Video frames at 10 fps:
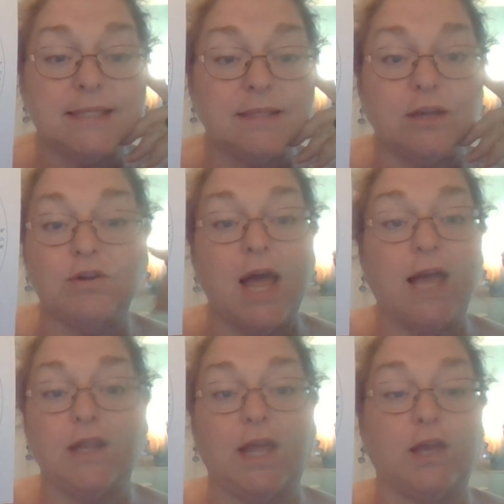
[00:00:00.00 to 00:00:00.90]
They're
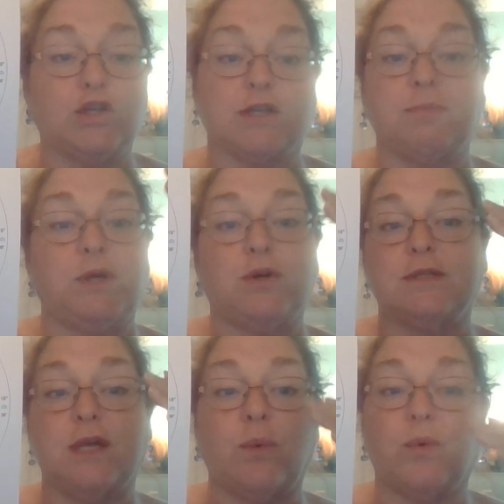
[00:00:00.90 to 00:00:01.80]
not like just
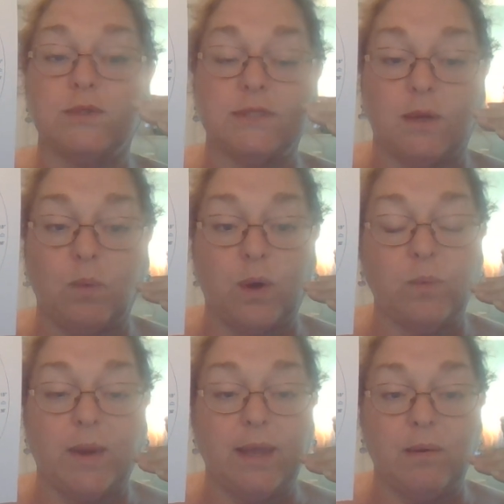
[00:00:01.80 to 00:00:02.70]
because they were one
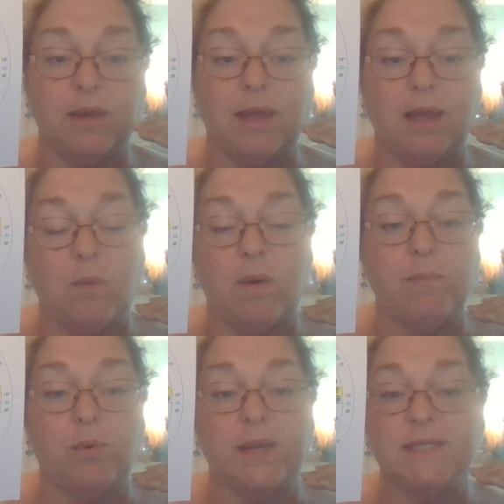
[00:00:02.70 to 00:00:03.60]
way at one
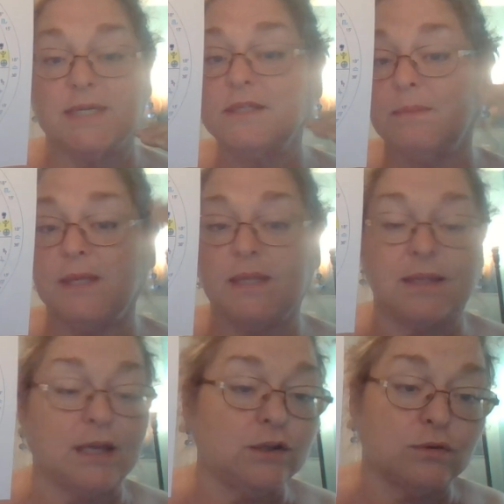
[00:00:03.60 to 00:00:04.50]
point doesn't mean
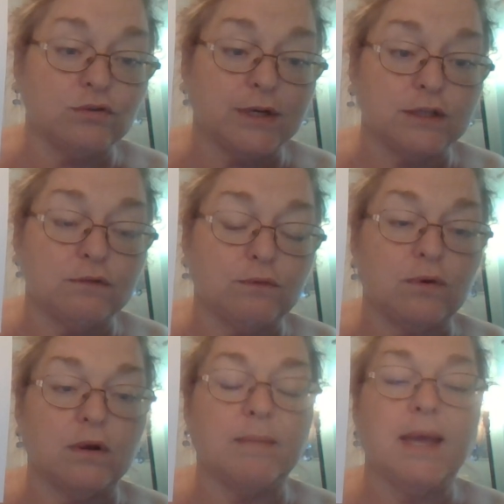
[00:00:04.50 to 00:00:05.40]
that they don't
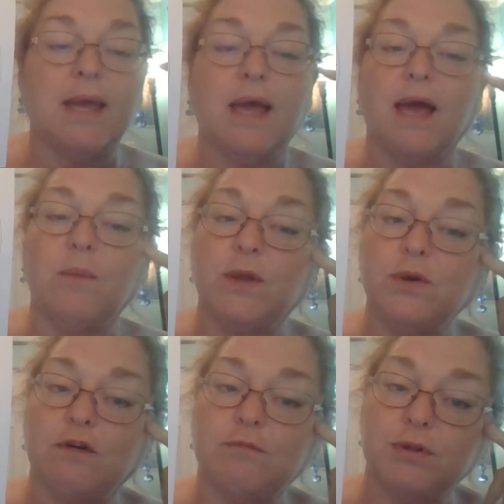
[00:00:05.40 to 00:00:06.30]
transform. And when
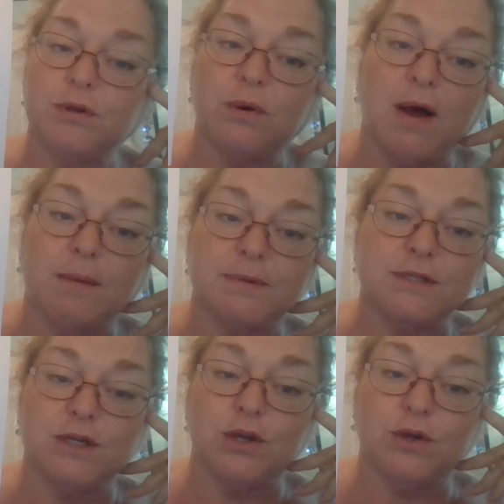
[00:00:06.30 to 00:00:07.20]
you have Pluto
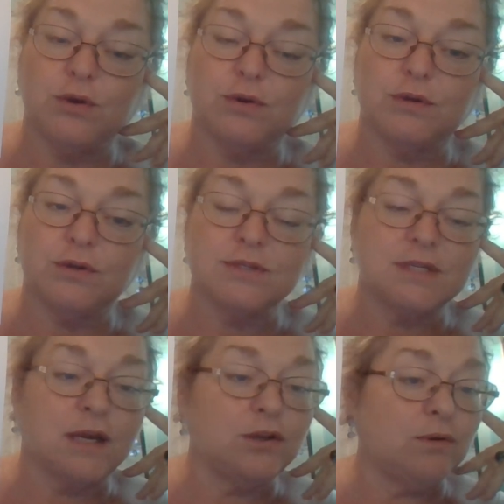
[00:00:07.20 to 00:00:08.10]
opposite your, your
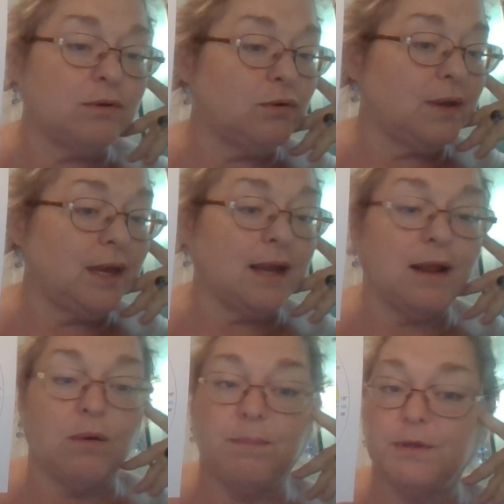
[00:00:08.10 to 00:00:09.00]
sun, you, you can't
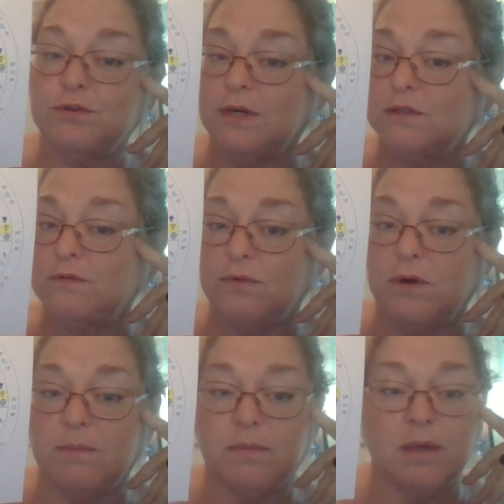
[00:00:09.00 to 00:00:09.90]
help but transform.